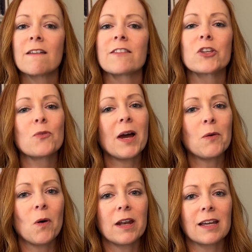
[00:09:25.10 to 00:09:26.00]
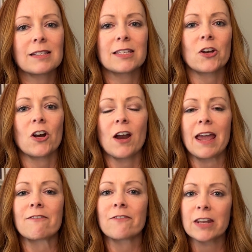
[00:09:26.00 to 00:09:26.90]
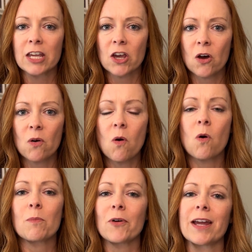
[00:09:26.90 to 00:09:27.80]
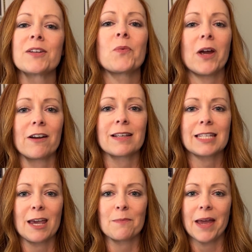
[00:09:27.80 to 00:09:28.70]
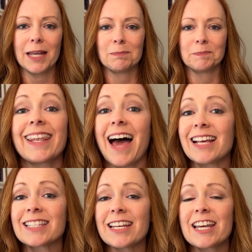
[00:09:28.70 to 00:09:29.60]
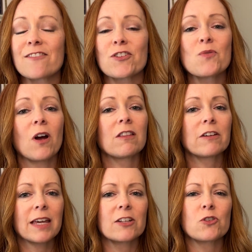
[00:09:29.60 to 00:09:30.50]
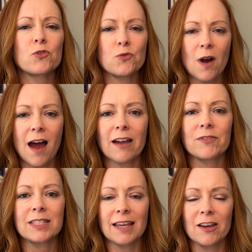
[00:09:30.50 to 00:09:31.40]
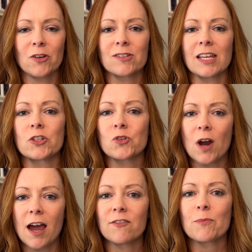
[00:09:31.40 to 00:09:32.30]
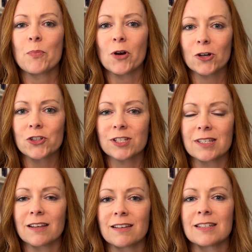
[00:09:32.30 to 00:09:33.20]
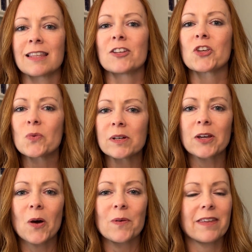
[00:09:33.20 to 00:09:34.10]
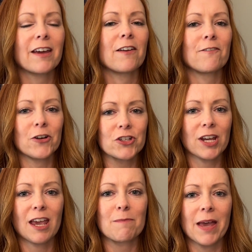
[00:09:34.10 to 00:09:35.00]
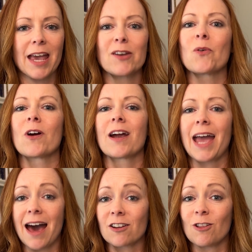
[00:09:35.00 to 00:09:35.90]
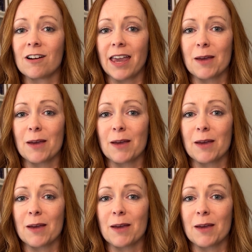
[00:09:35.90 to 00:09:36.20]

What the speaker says: then you might want to consider a video or brand awareness campaign. Lastly, if you are looking to drive sales and drive purchases, then you would go with a conversion campaign or a catalog catalog